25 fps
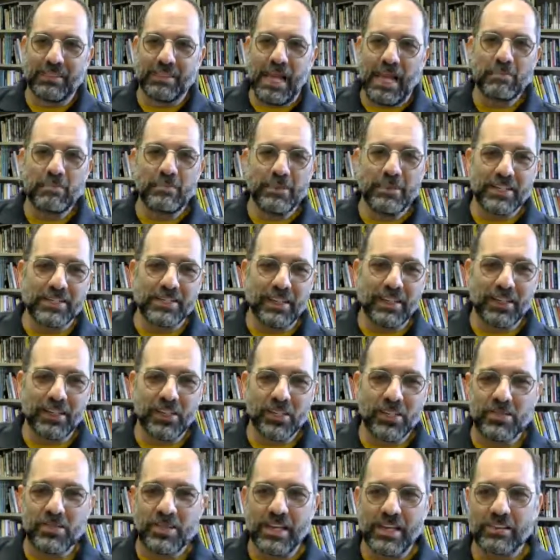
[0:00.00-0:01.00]
happy to tell
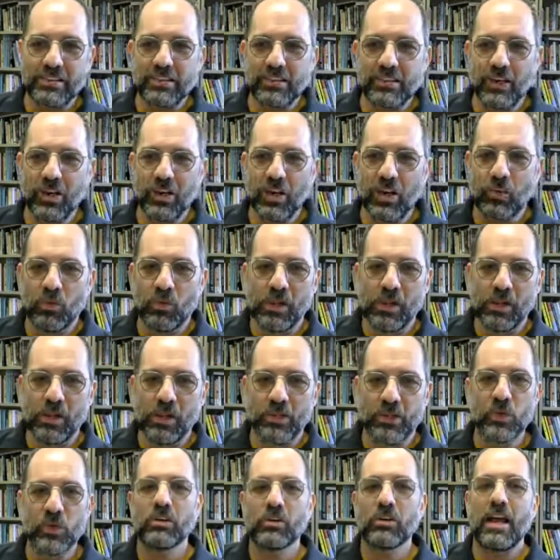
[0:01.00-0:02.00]
you that
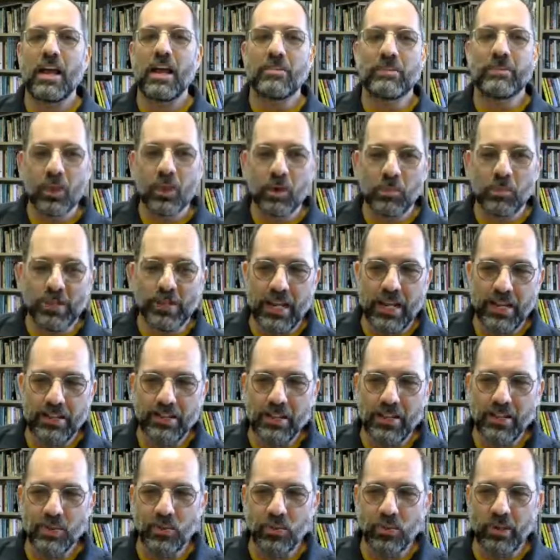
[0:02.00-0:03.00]
while you are having Open
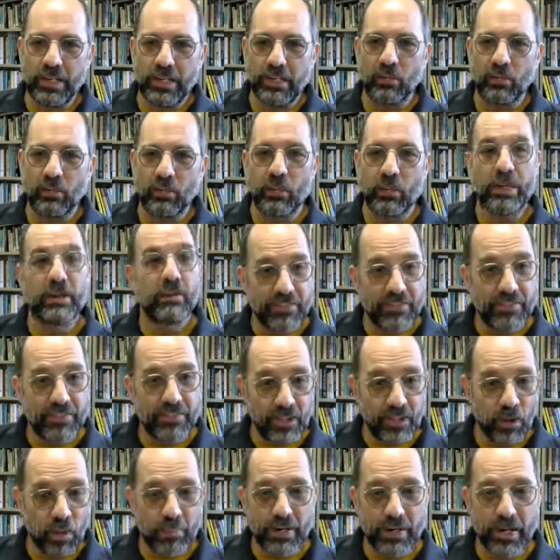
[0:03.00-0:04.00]
Access Week, we are
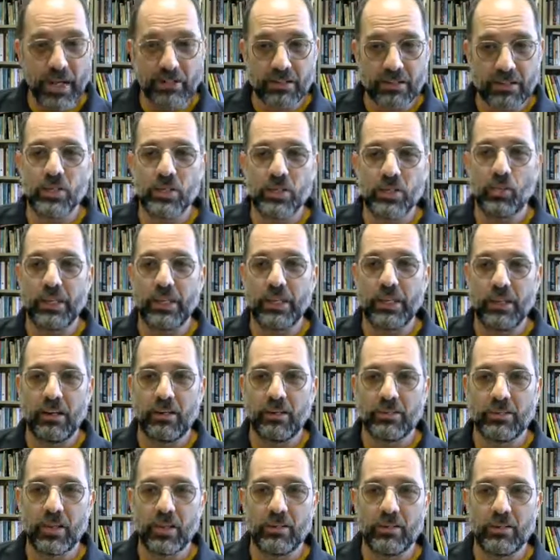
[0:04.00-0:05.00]
having Open Access Week
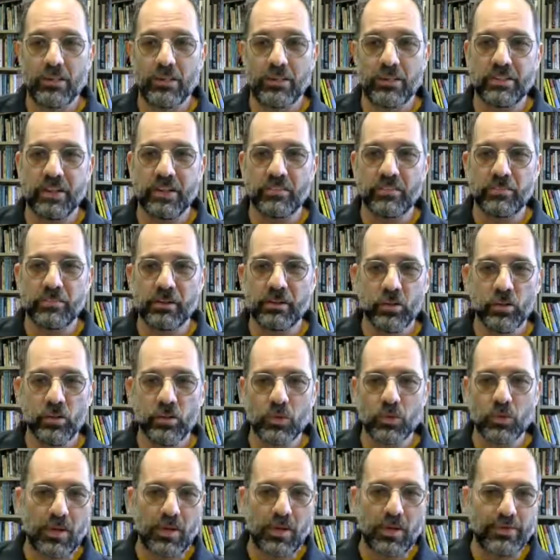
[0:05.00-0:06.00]
here at the University of
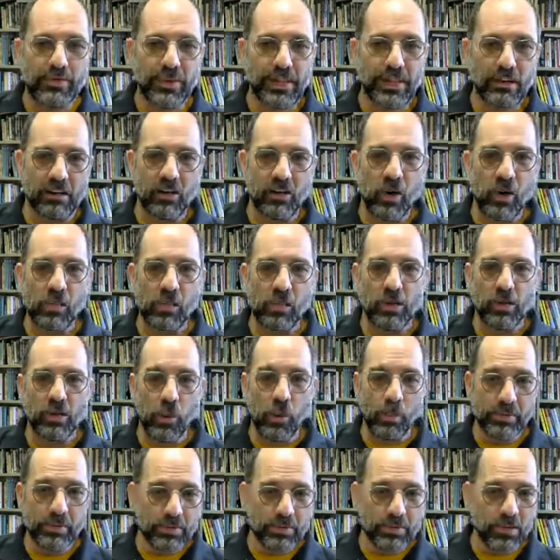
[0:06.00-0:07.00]
Maryland. We're having our own
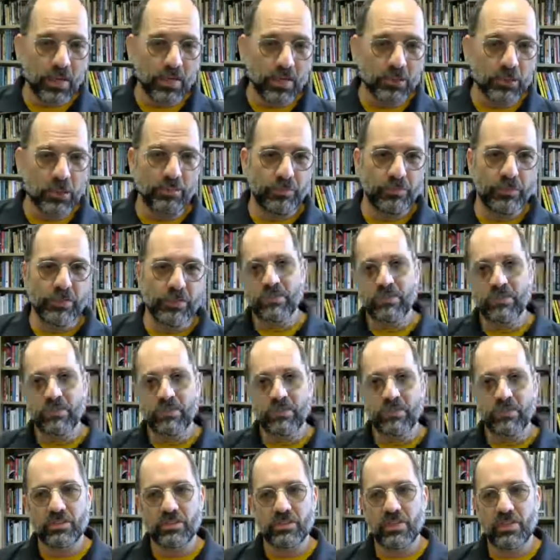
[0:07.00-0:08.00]
Open Scholarship for the
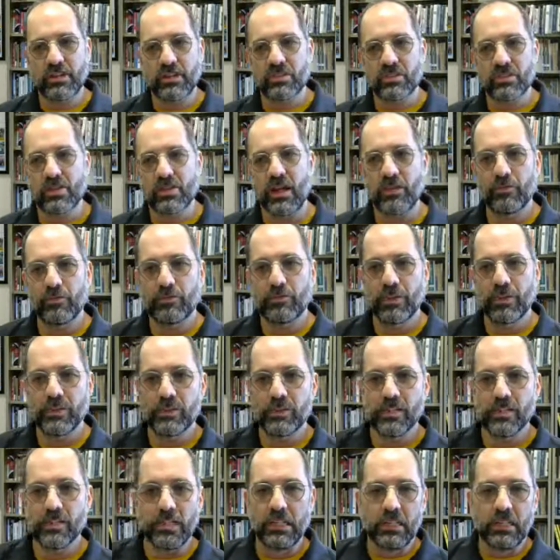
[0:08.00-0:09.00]
Social Sciences
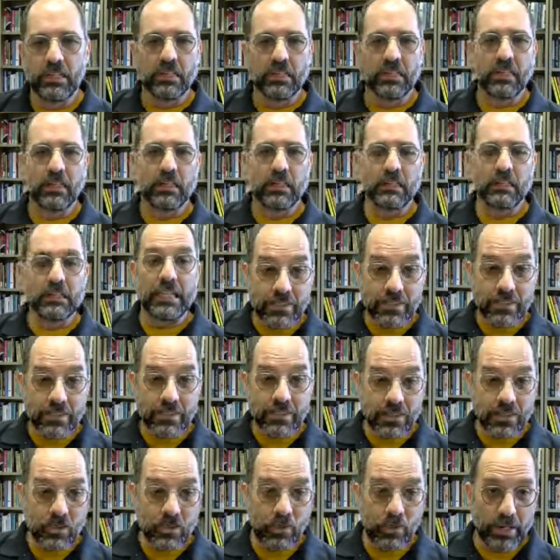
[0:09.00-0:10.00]
Conference
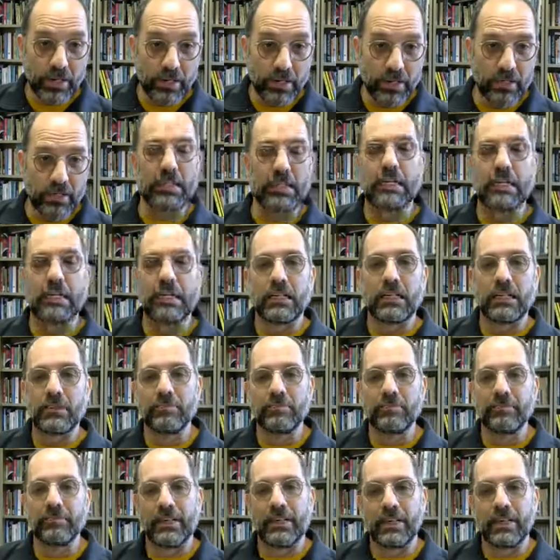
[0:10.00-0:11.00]
later this week.
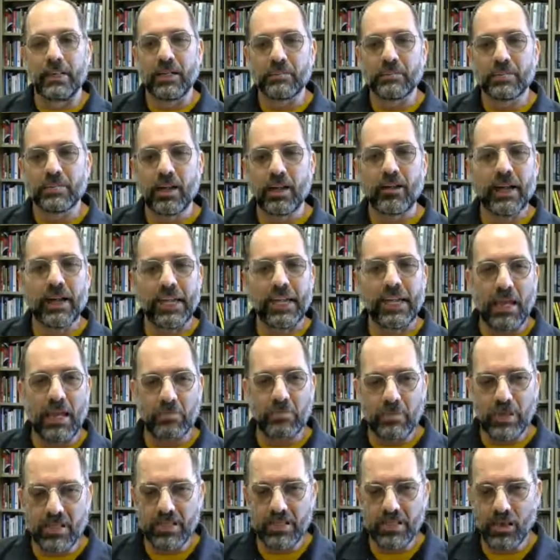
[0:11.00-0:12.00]
I'm sorry I
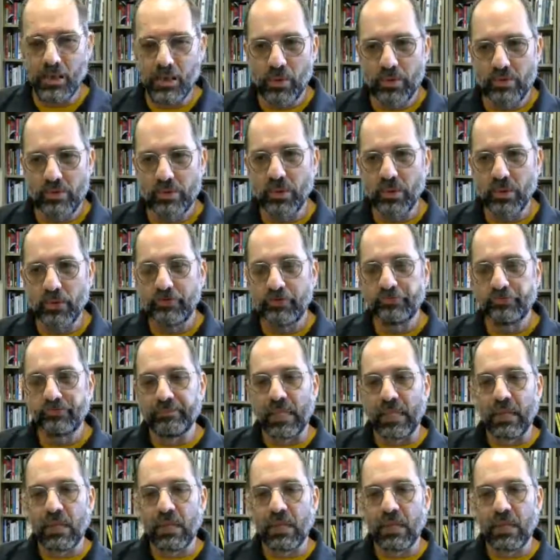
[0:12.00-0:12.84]
can't be there with you.